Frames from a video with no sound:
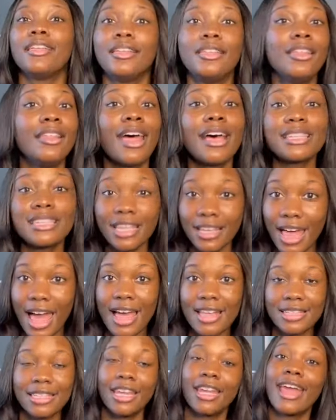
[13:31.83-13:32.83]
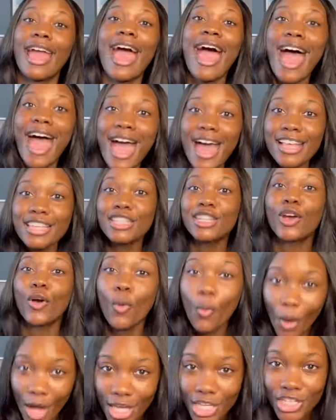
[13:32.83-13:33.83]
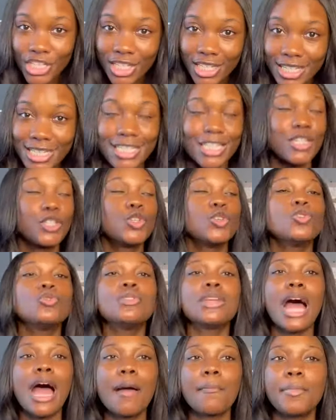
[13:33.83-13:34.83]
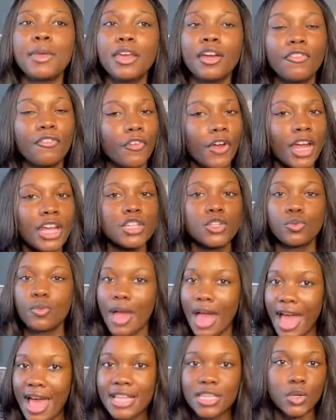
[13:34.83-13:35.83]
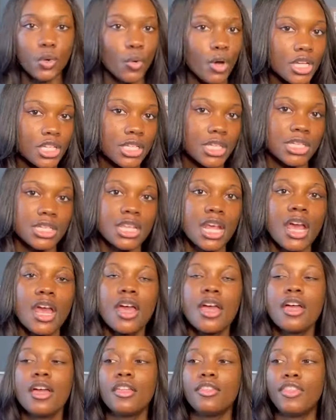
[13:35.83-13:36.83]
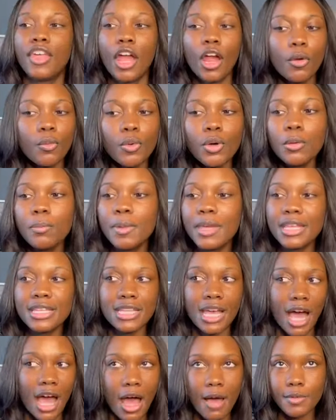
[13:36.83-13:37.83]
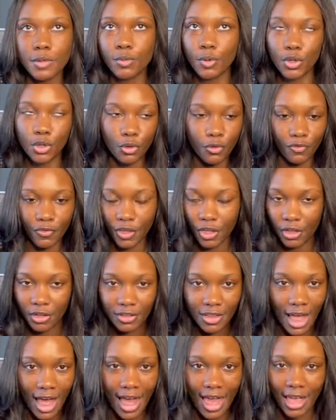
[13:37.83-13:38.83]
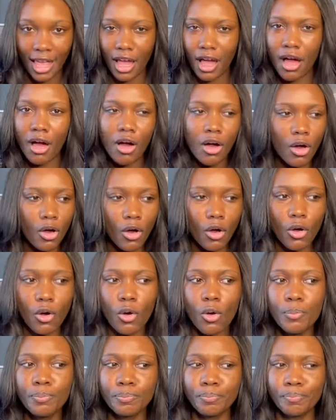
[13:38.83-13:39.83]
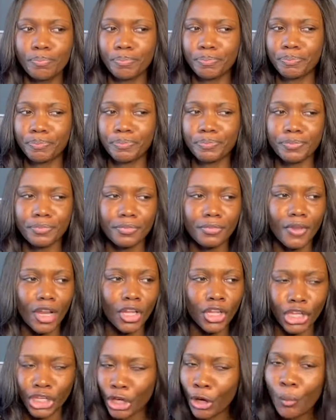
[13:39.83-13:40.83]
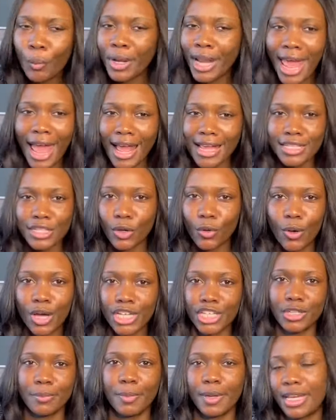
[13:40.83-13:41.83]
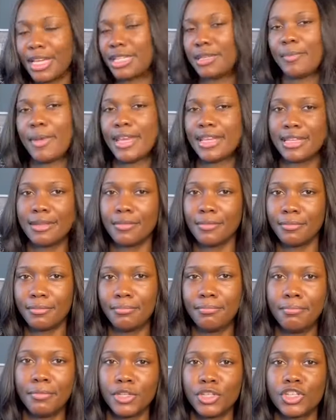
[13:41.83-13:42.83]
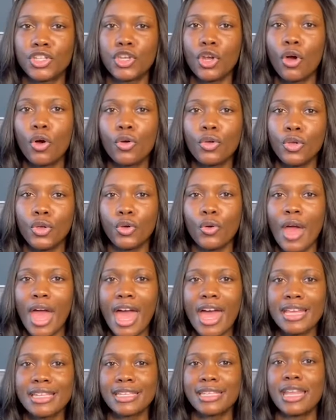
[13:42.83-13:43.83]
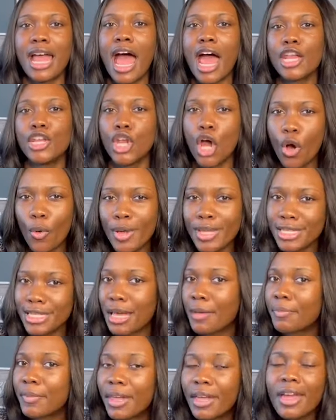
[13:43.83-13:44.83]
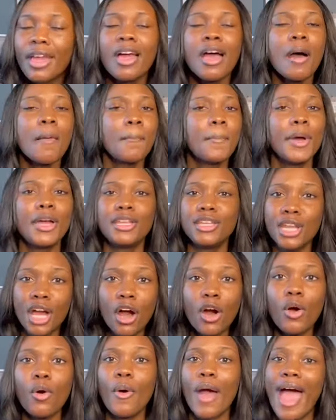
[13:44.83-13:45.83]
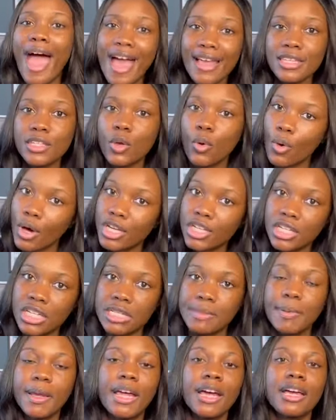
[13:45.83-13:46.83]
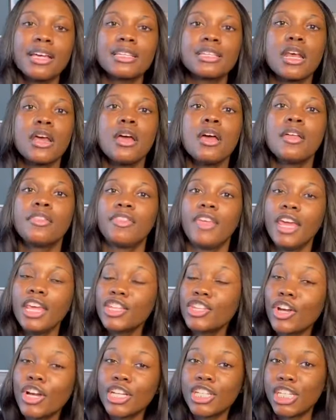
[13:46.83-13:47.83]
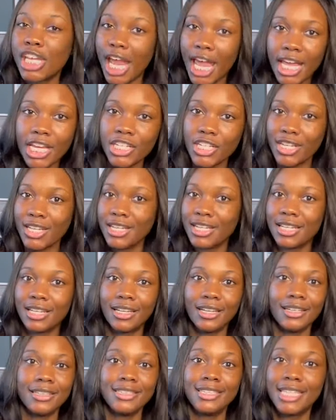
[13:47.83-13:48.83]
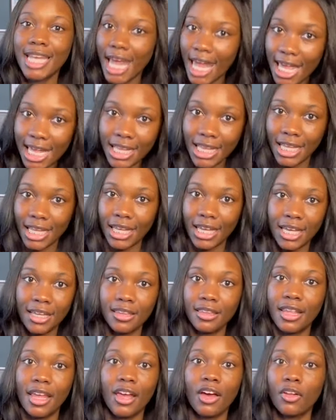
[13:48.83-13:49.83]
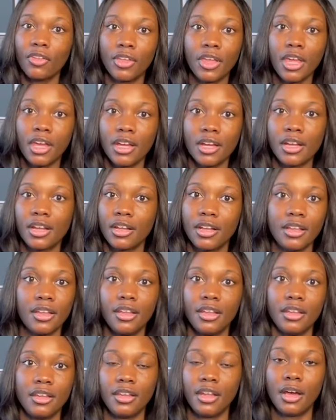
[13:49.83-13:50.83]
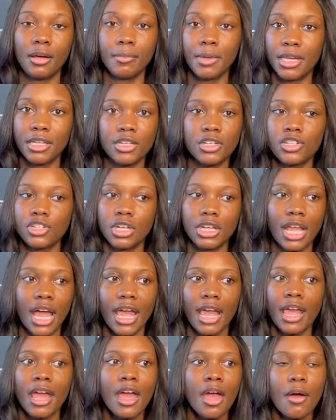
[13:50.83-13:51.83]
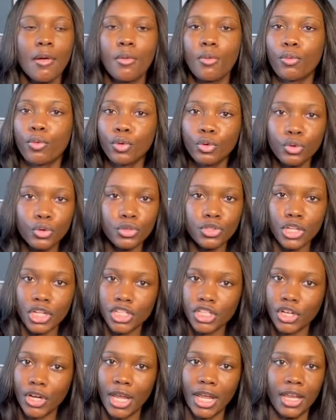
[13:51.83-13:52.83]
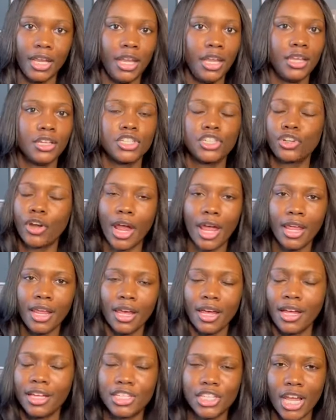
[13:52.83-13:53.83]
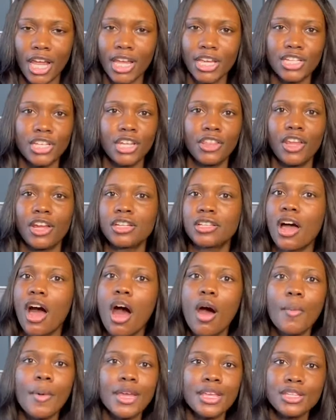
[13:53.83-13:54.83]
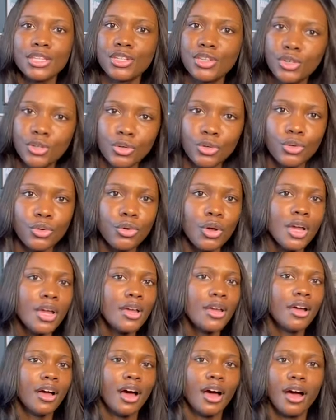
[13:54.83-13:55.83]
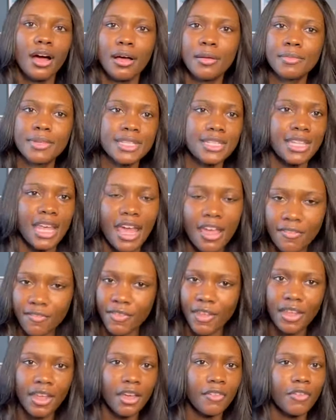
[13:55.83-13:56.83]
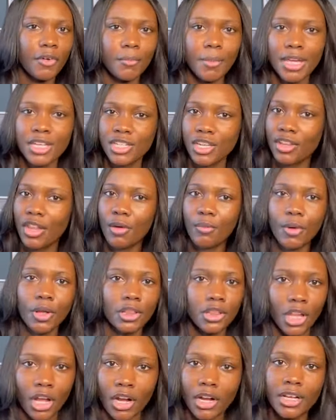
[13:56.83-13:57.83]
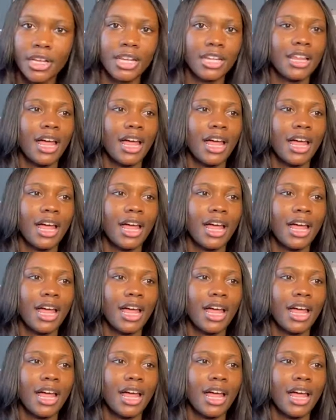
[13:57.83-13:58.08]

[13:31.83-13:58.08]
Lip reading: That's the last thing. Ask questions. Do not be afraid to ask questions. There will be times where you feel like, oh, you don't want to ask a question because it may show you as not knowing something. But no, ask questions, because things are changing daily in the healthcare industry. Like, rules are changing. There's always new safety information that we're learning.